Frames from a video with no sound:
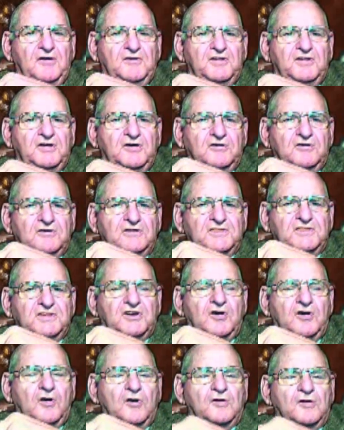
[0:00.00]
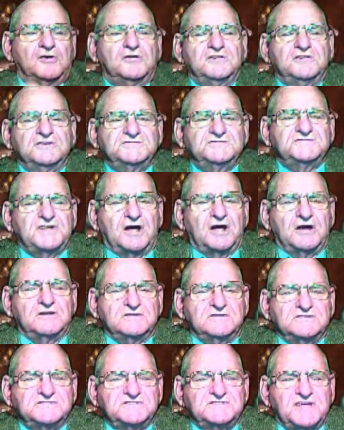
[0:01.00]
here in the corner to start
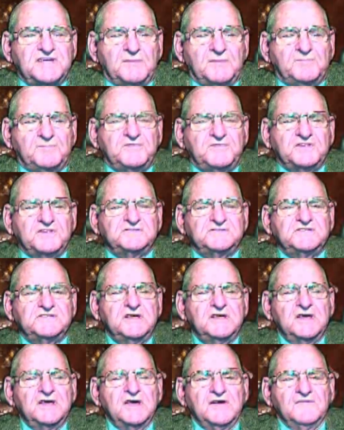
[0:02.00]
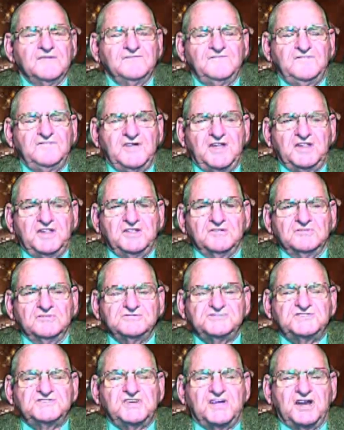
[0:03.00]
and stop this video
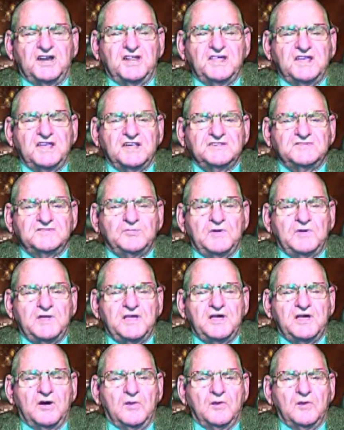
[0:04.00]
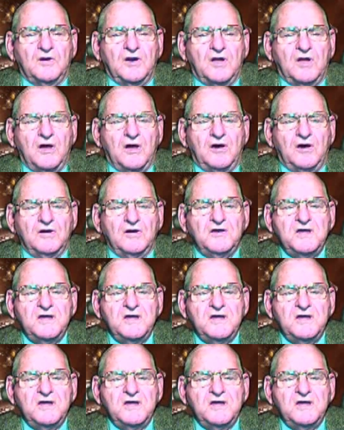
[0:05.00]
study as we go along,